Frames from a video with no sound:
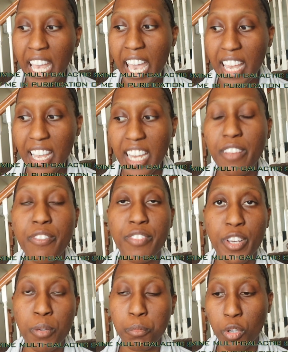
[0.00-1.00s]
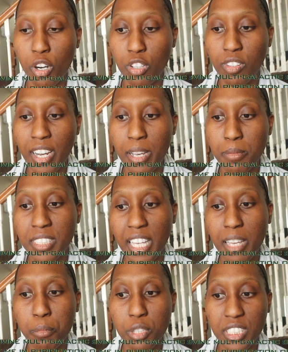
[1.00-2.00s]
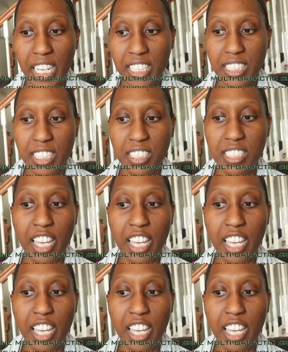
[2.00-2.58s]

and any fear programs and projections